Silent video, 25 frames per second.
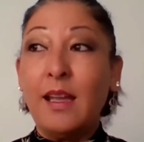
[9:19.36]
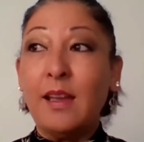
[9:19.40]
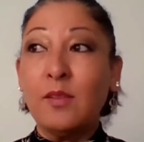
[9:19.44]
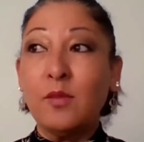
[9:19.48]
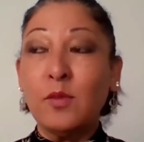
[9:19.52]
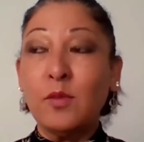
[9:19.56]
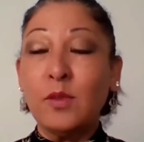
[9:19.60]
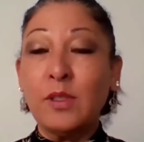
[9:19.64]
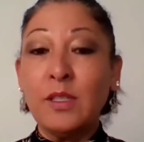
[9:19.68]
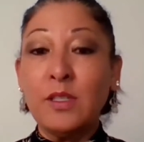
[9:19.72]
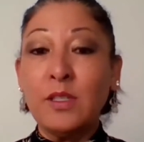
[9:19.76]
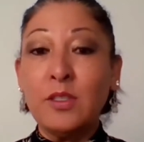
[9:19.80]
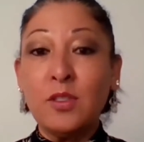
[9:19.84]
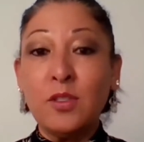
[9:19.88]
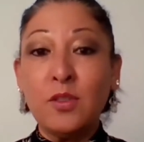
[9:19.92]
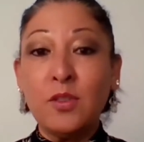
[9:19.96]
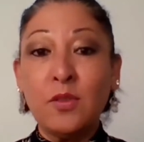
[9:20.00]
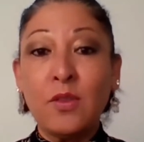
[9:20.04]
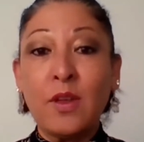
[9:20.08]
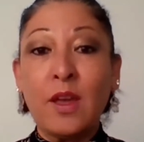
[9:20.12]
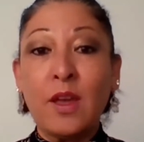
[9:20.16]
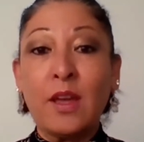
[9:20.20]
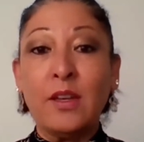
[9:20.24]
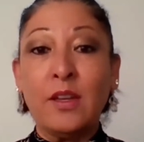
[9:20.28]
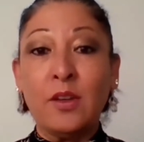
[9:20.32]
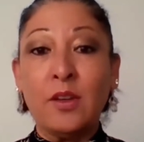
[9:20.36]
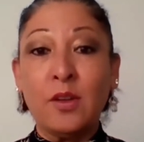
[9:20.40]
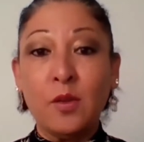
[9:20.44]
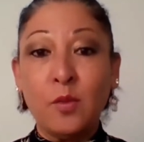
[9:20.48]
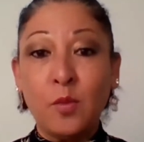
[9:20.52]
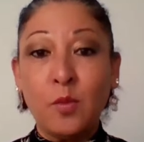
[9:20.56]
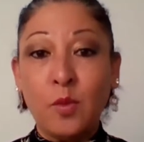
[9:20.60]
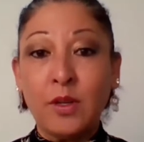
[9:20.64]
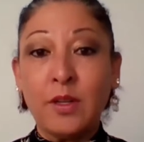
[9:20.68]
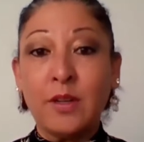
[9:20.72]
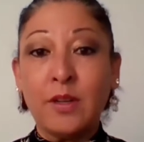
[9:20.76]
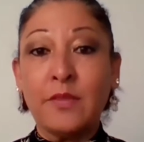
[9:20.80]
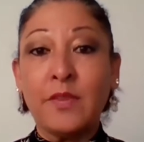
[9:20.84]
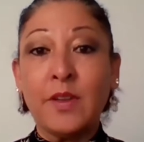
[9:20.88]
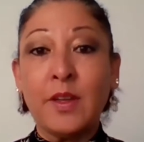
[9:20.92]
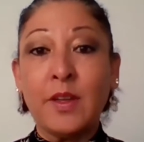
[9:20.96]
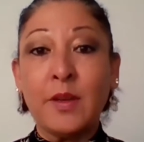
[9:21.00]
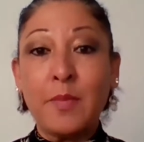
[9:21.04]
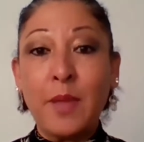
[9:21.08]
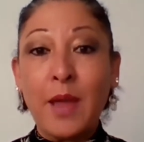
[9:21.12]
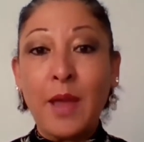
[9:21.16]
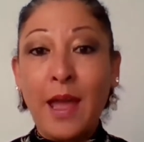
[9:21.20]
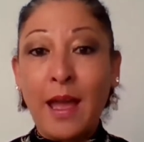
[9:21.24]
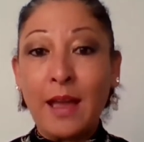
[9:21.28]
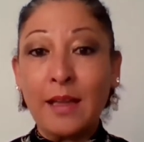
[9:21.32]
and really do that inner work of
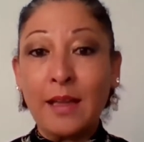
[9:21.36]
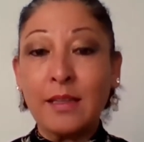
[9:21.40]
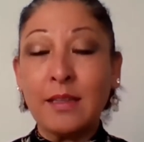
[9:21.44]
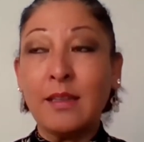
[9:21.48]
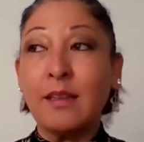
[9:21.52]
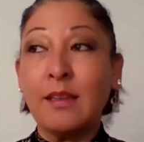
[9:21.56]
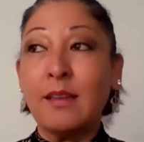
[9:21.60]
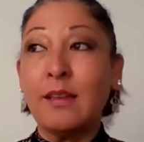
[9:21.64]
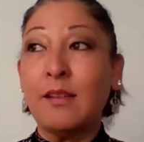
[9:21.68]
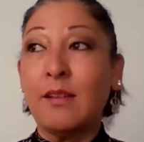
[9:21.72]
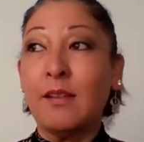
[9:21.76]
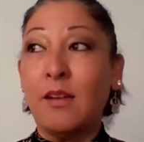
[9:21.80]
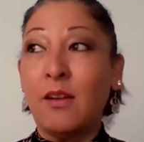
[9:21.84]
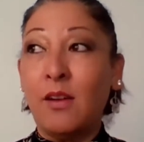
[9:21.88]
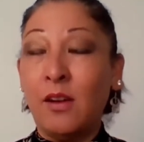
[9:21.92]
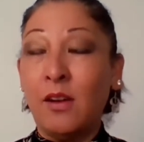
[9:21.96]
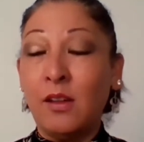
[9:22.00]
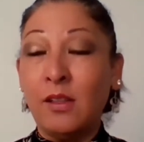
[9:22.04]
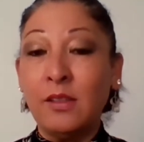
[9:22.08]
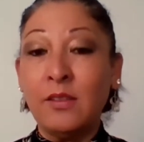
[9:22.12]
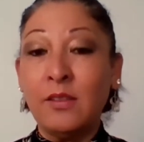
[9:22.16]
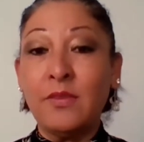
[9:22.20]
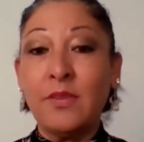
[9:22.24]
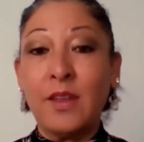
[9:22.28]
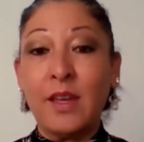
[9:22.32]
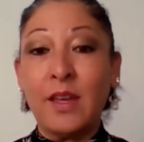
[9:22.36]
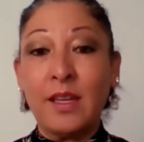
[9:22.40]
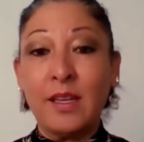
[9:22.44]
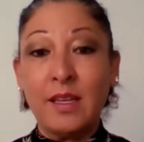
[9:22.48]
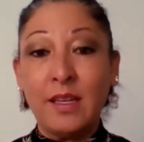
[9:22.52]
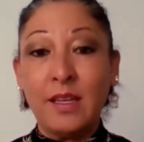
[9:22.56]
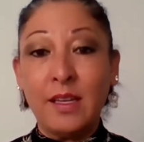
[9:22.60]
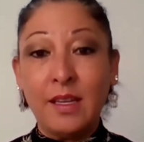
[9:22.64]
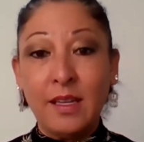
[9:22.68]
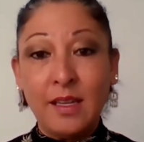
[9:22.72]
unpacking all of that